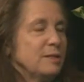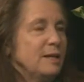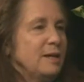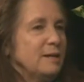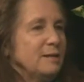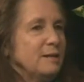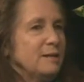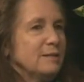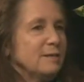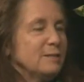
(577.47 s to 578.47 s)

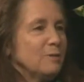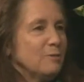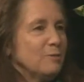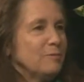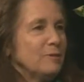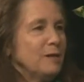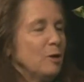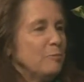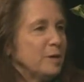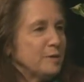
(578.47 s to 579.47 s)
And so
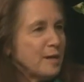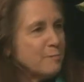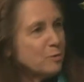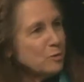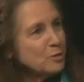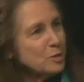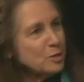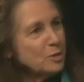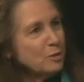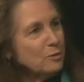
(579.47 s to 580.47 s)
helping that person
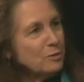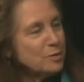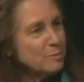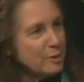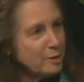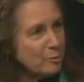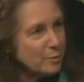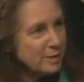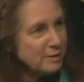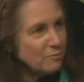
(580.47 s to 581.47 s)
to learn some other
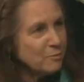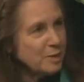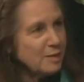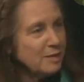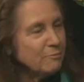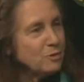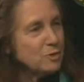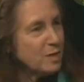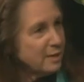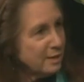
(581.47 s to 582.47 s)
ways of being, which
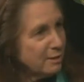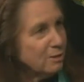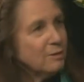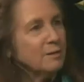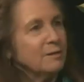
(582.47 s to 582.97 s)
they can learn,